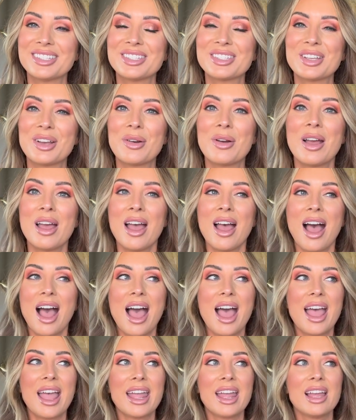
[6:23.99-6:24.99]
So
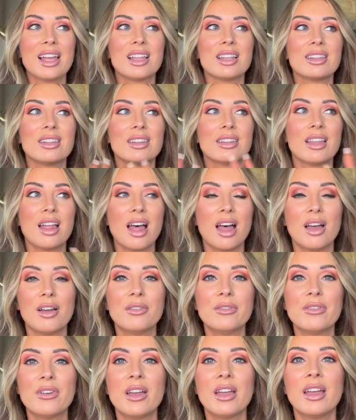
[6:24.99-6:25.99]
I
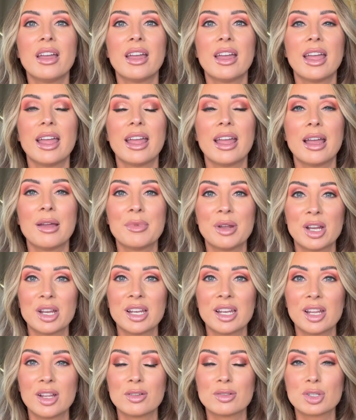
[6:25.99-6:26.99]
love
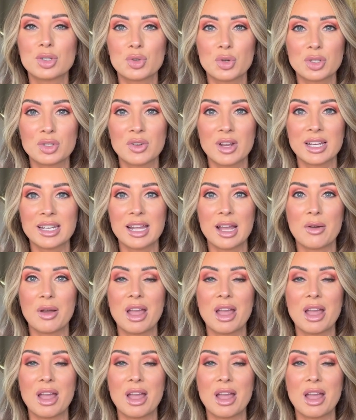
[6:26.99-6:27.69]
American Eagle shorts right now.